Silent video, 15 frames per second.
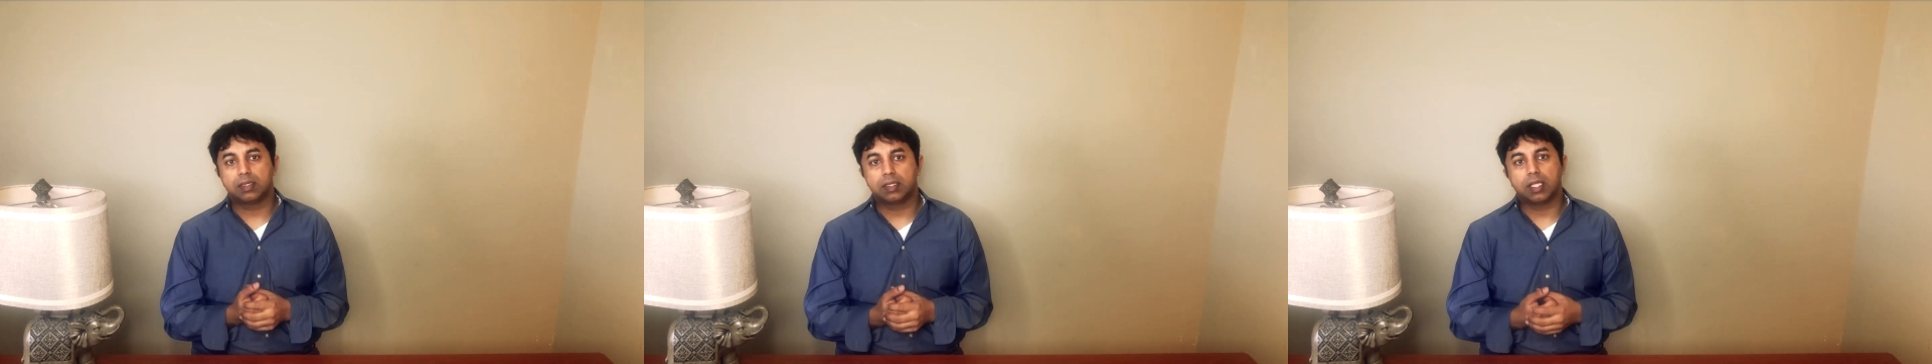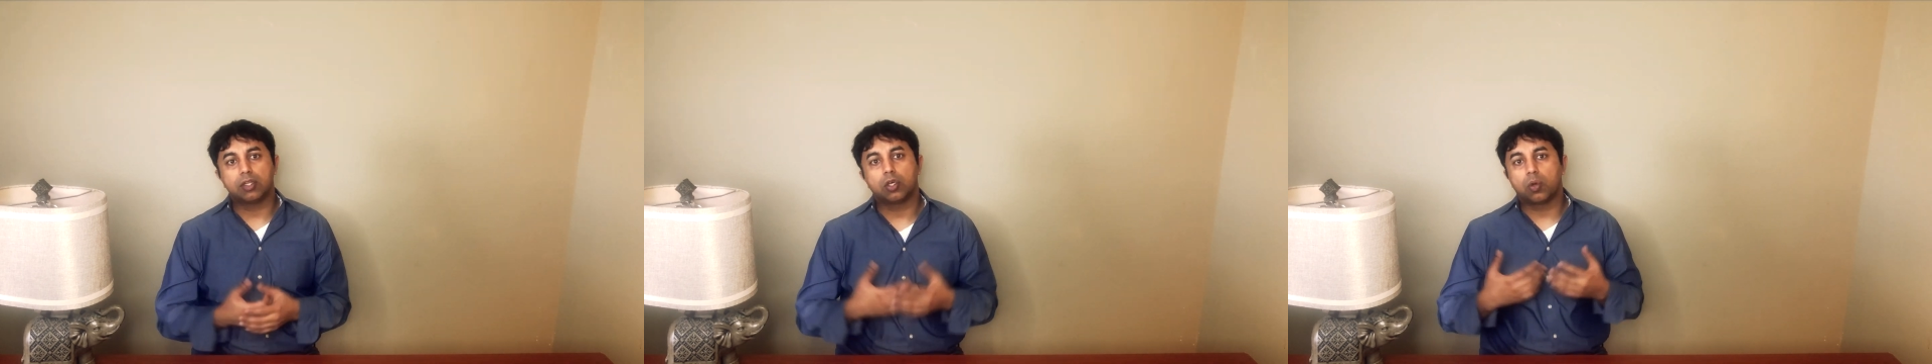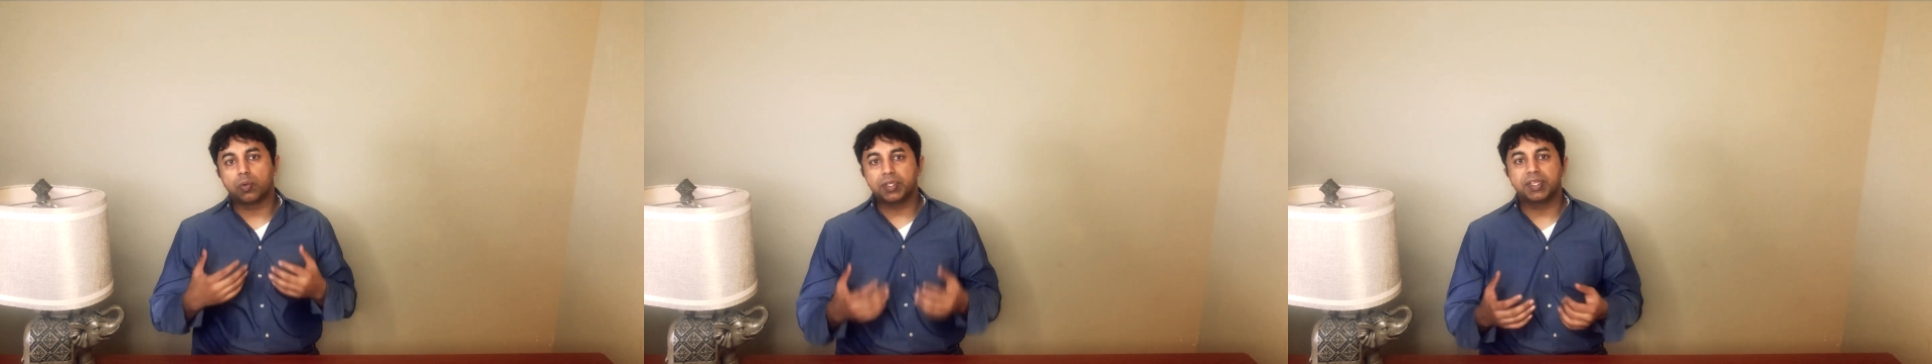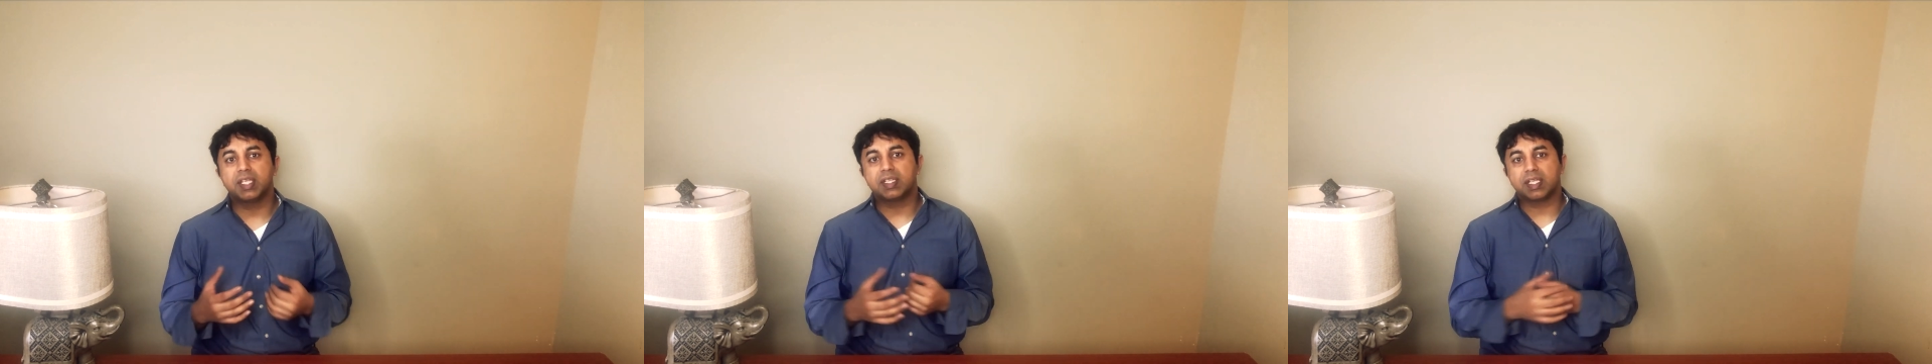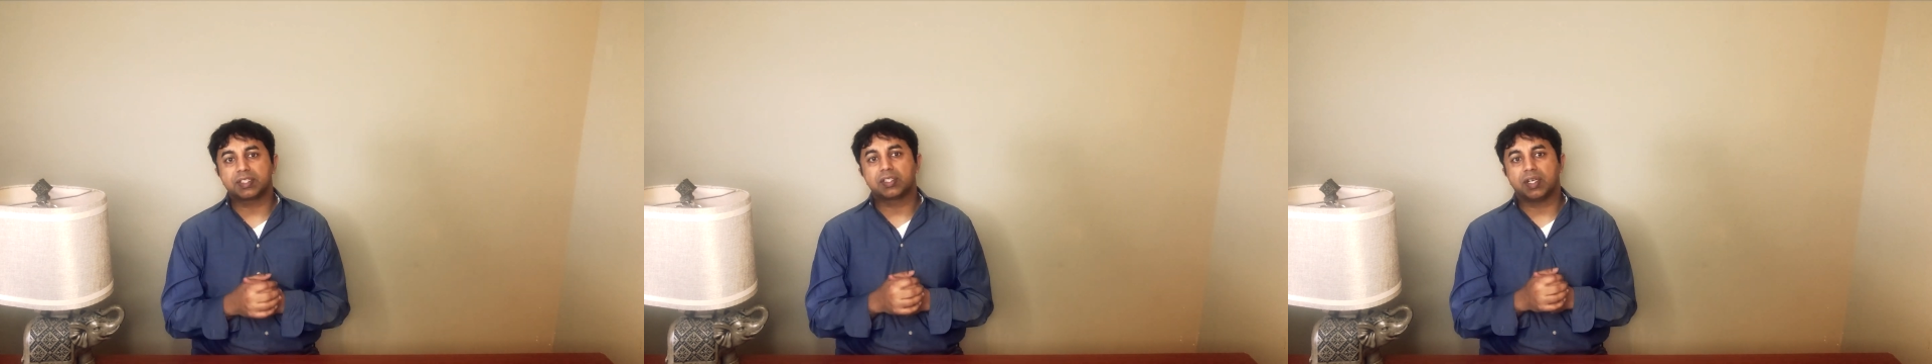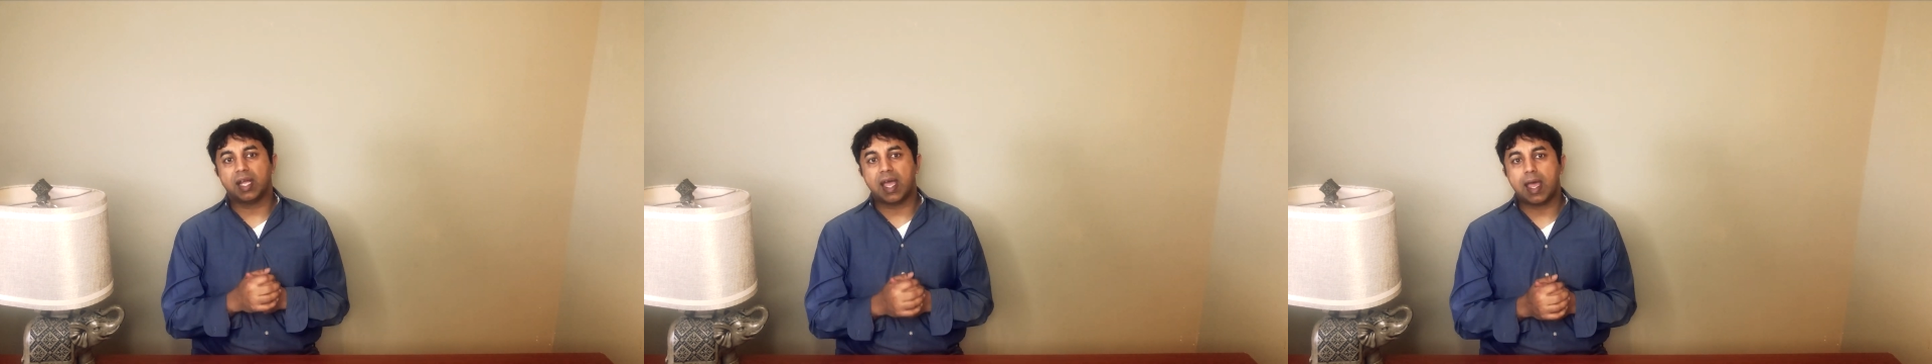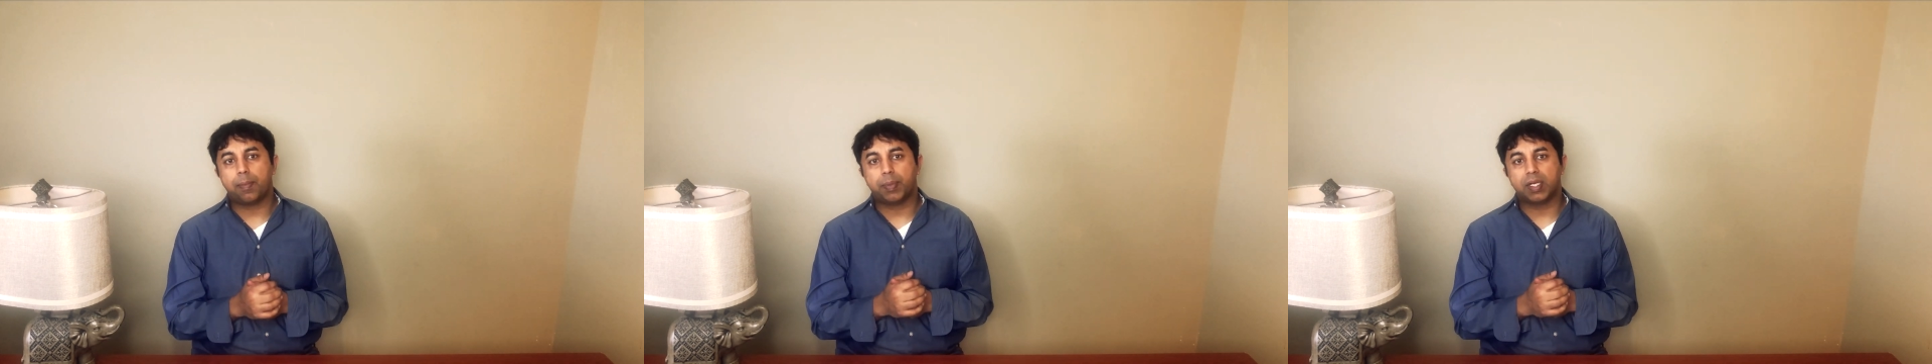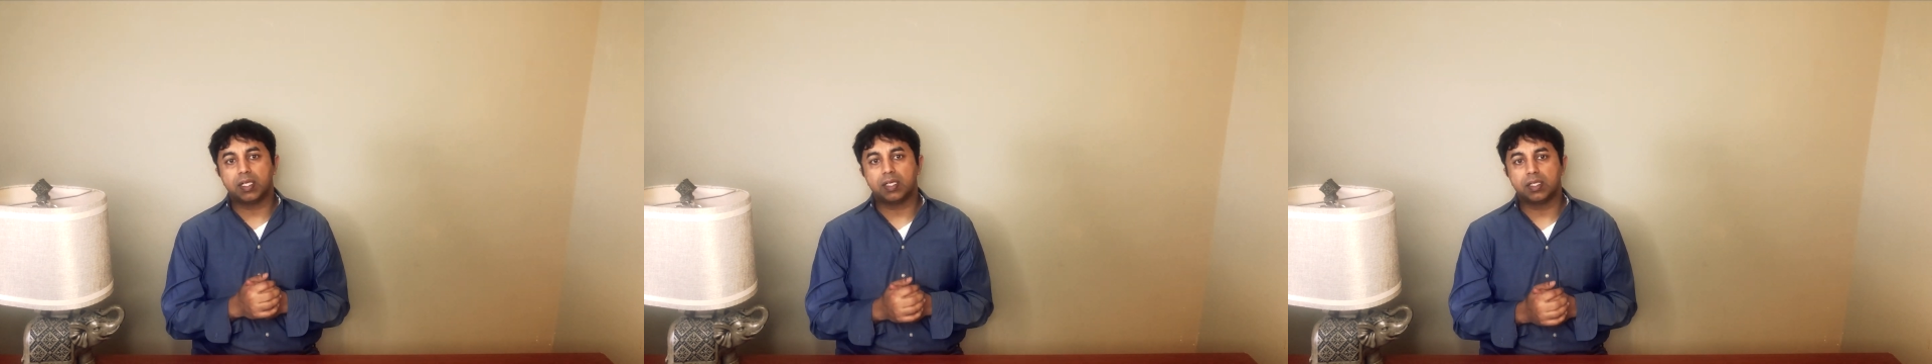then the only thing that's gonna
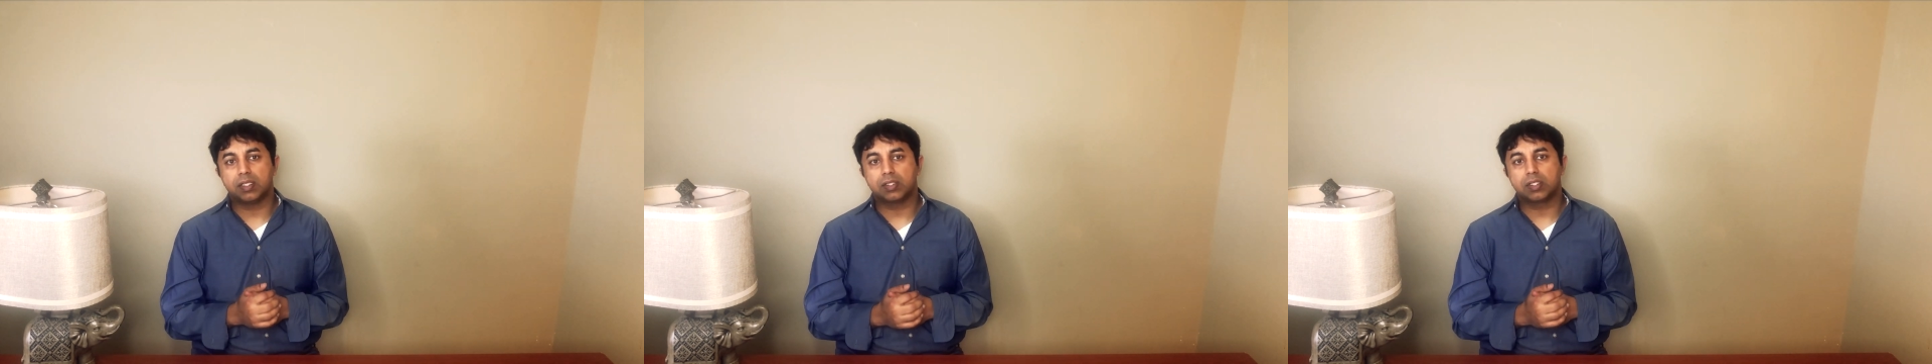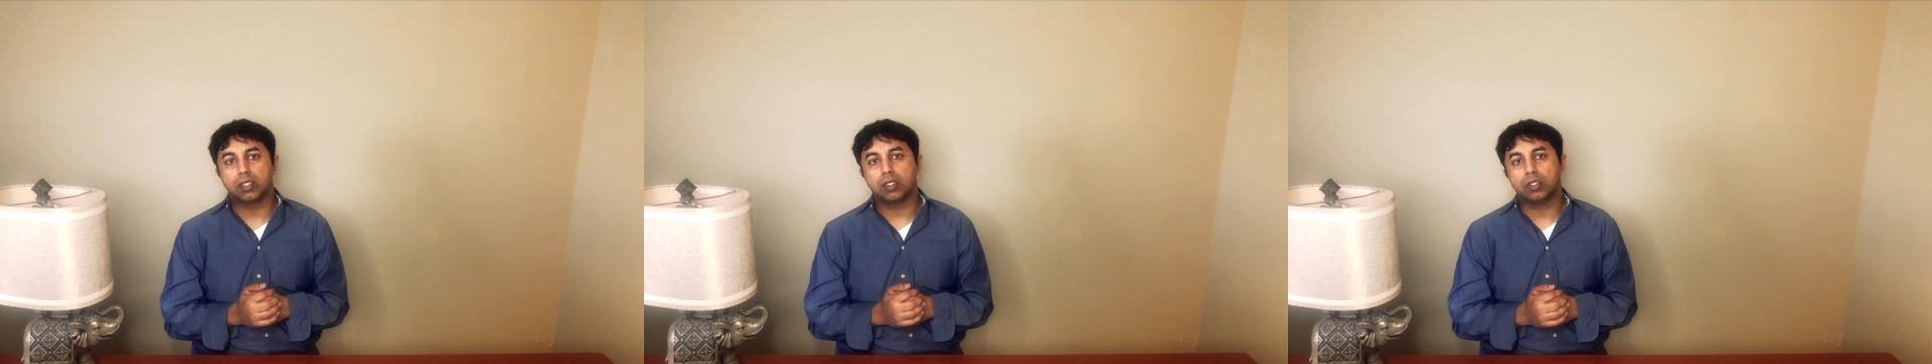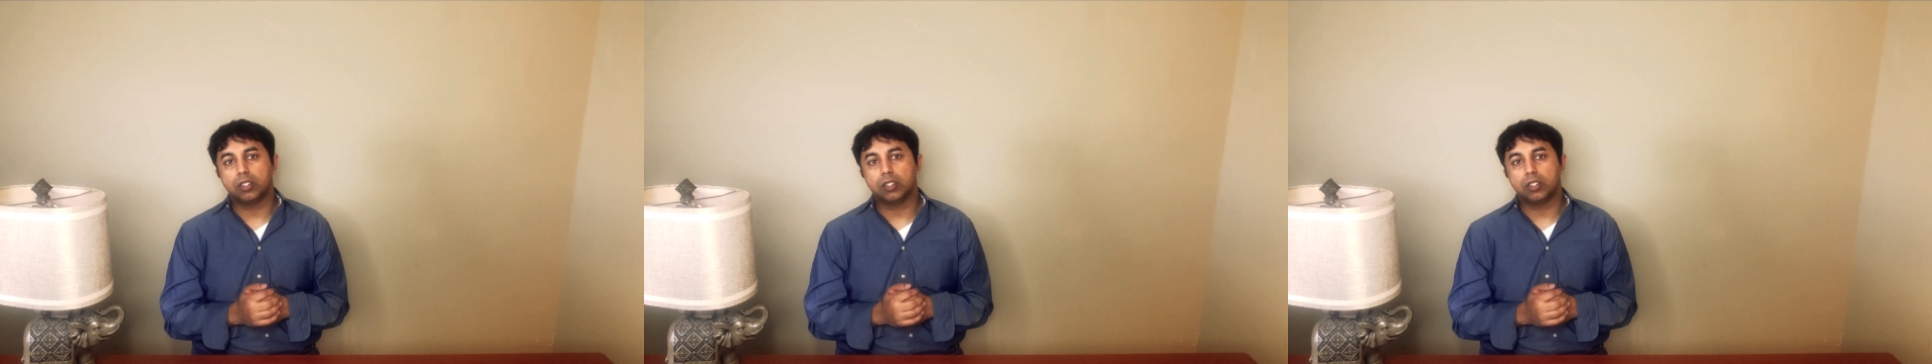happen is